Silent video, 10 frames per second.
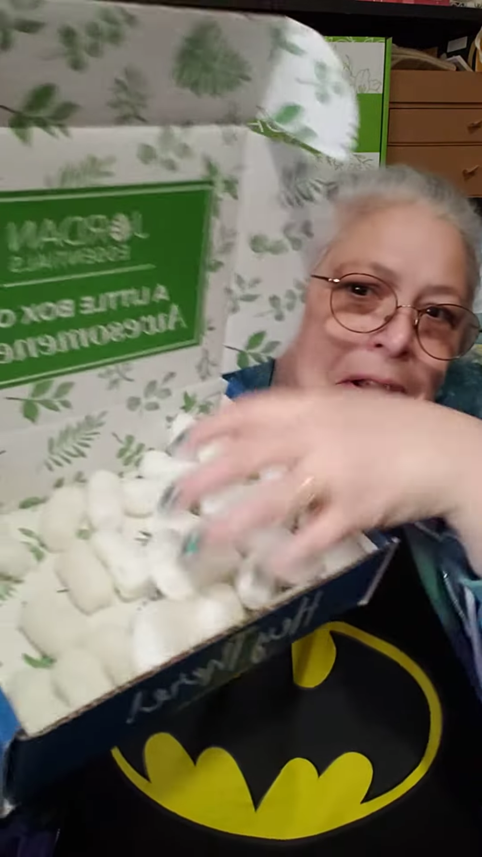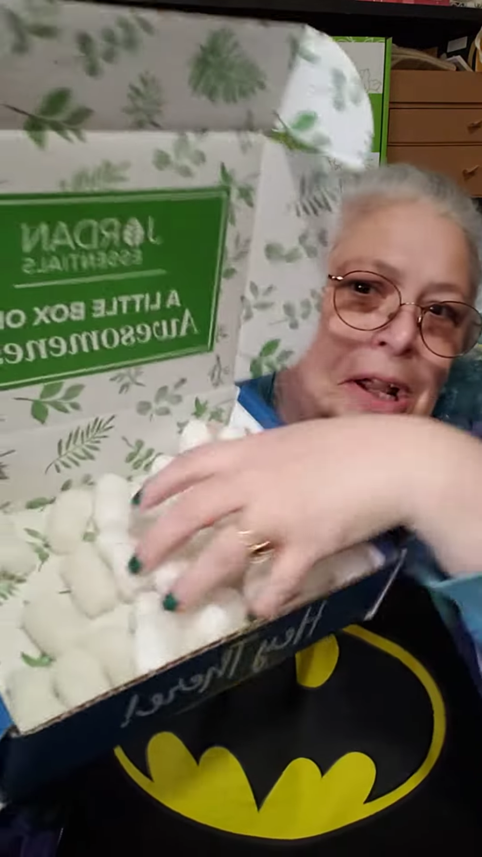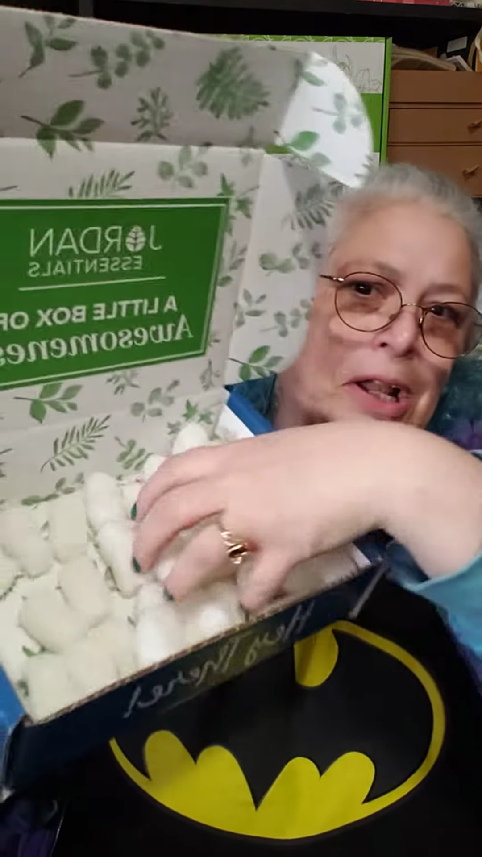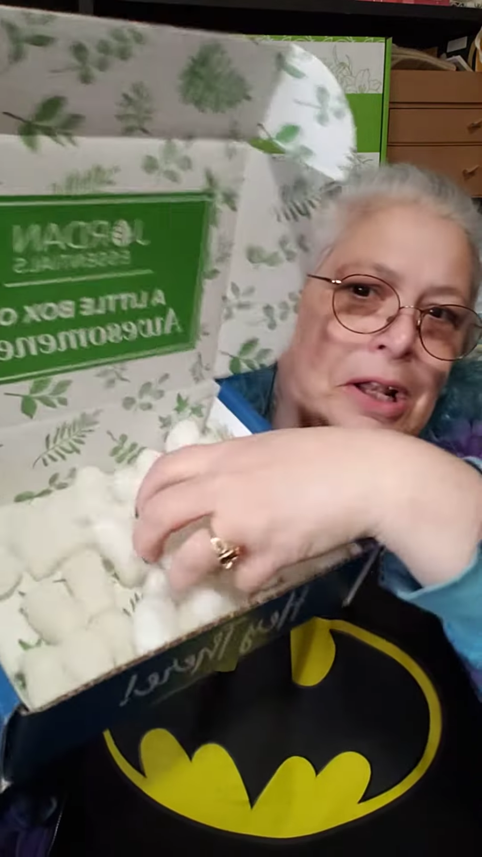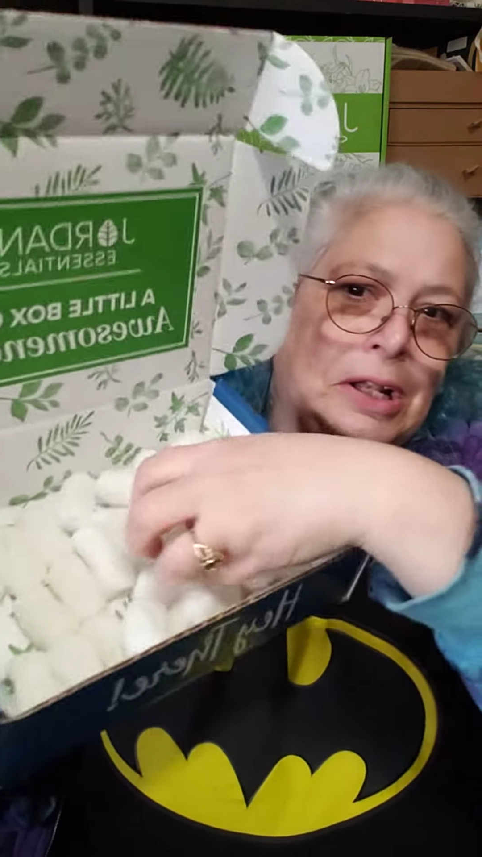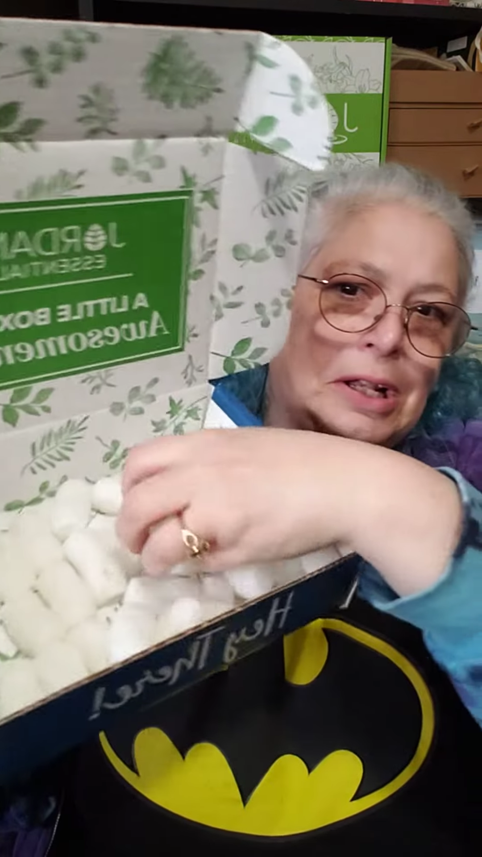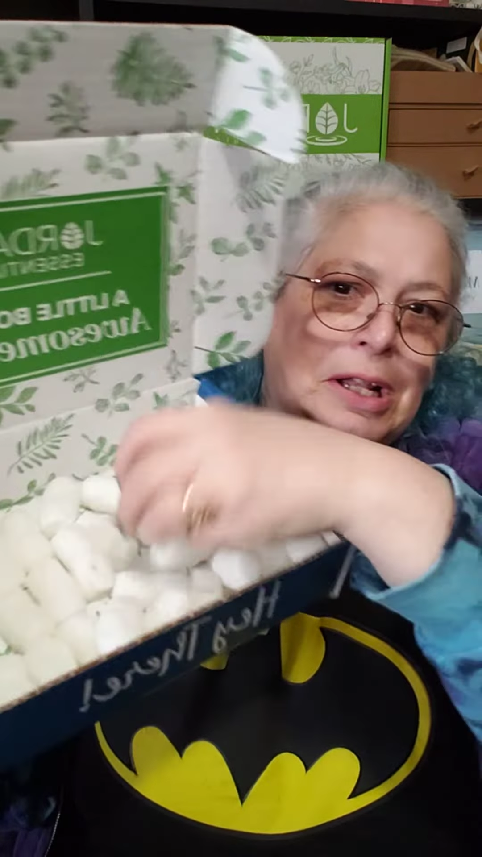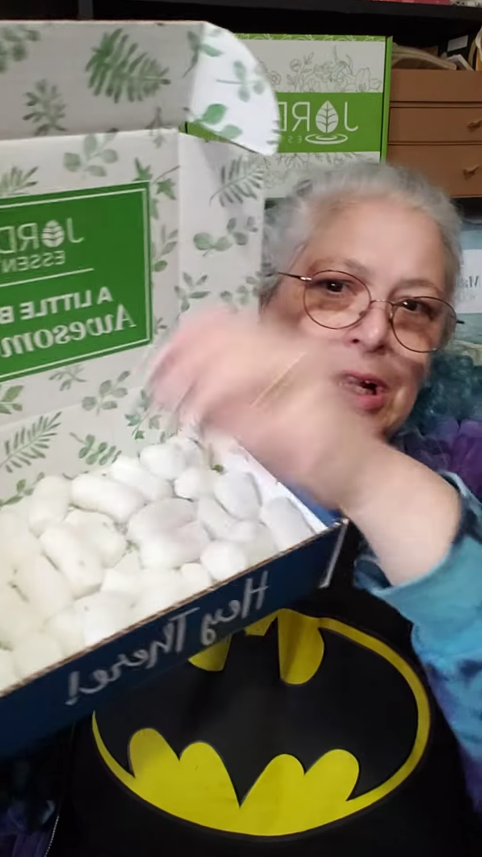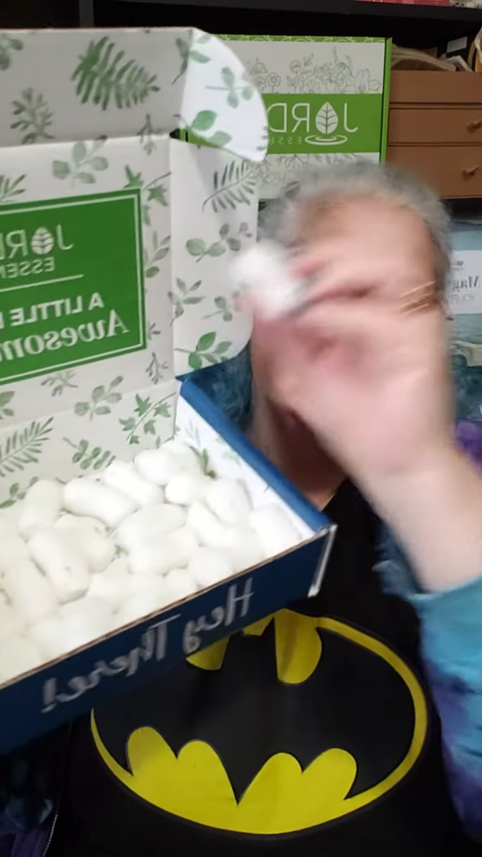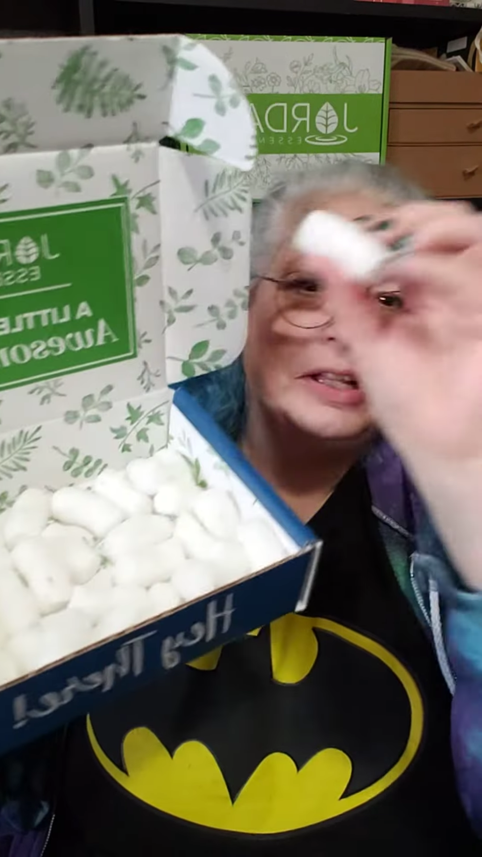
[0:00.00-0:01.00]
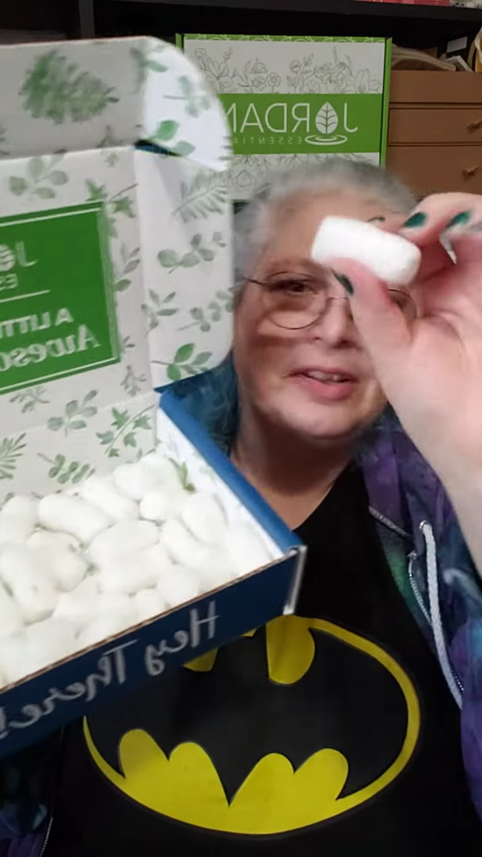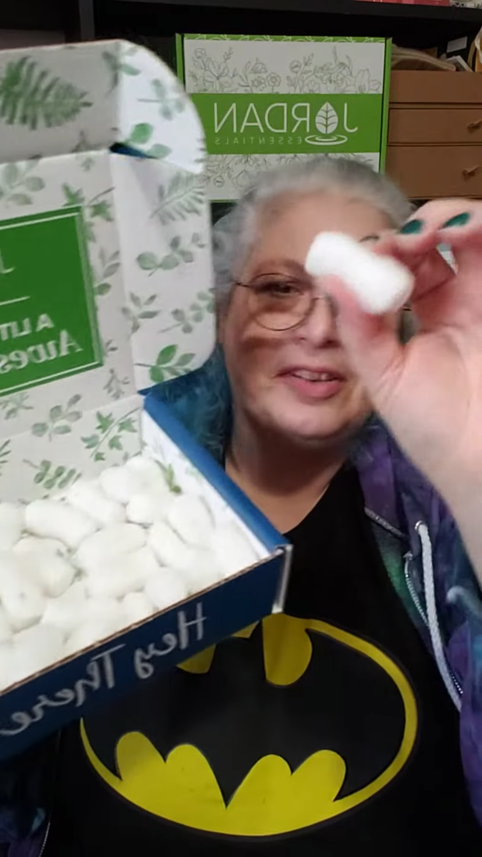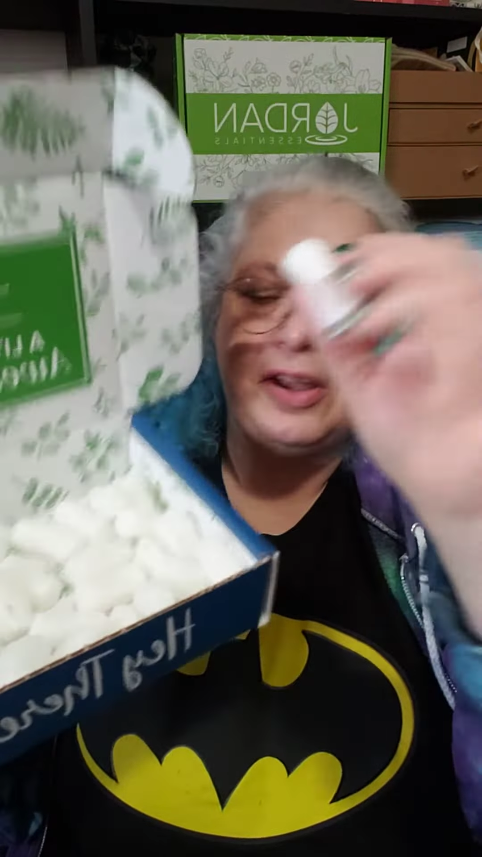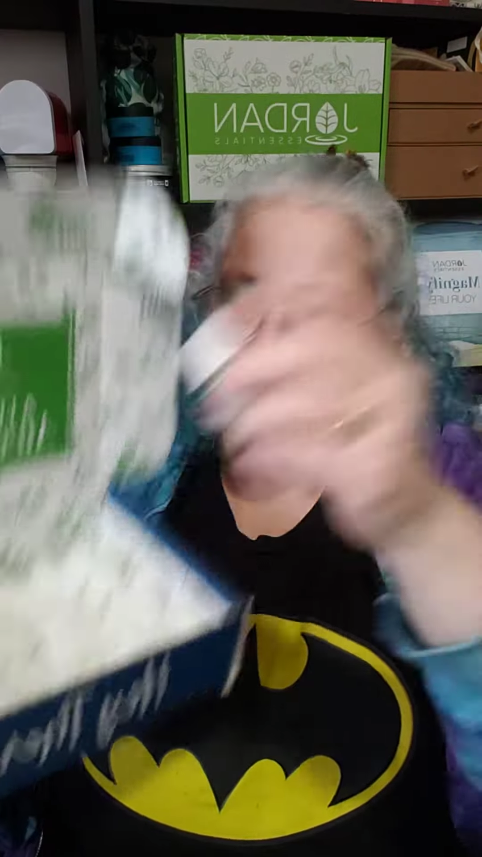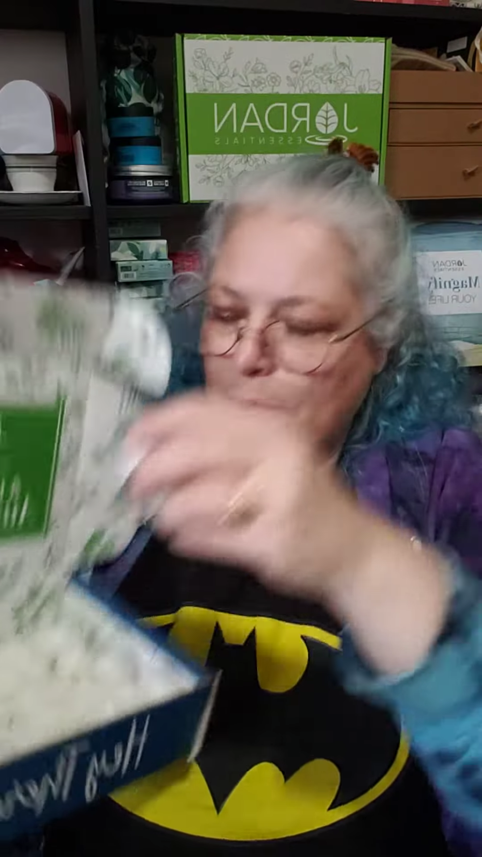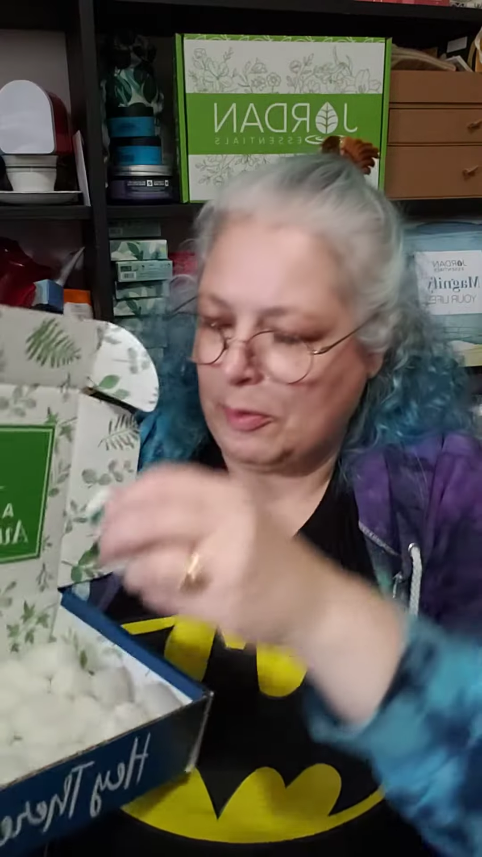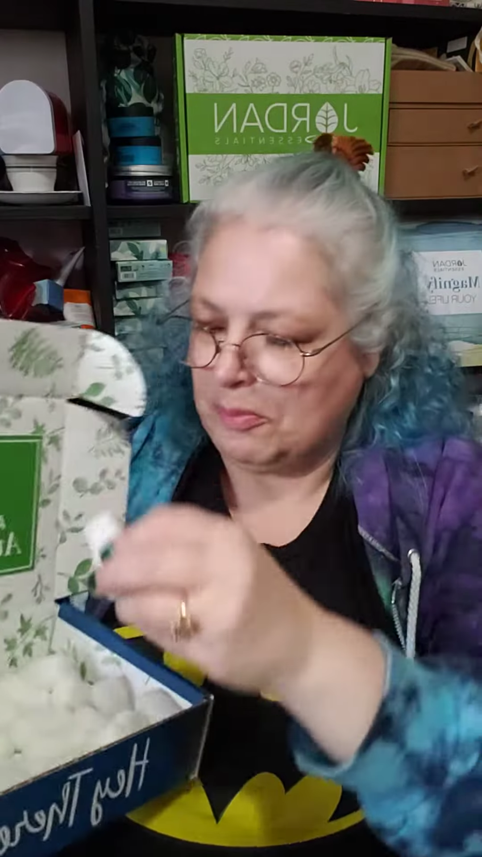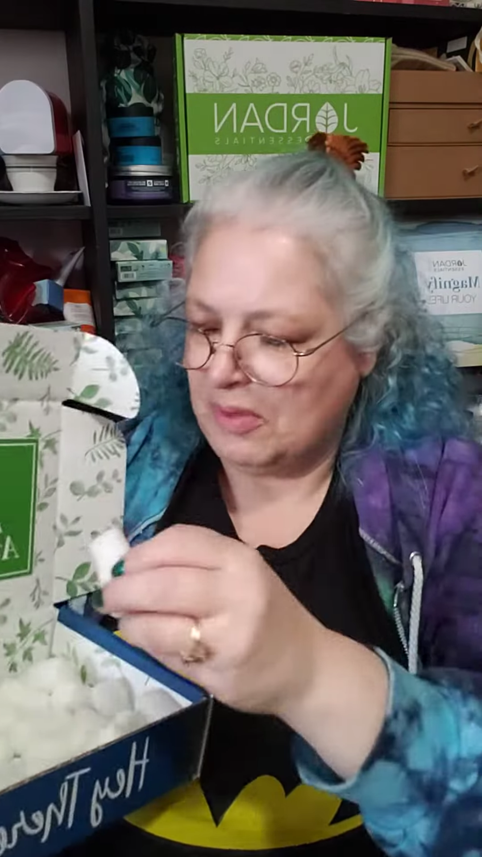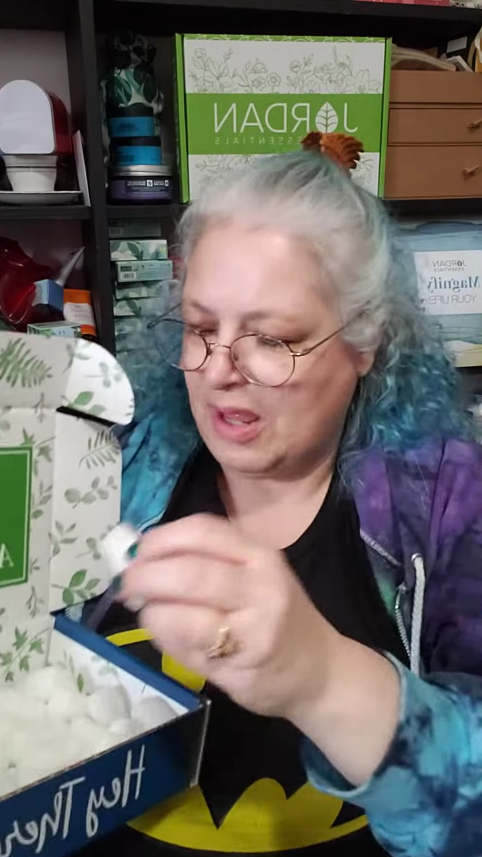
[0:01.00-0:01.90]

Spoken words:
styrofoam,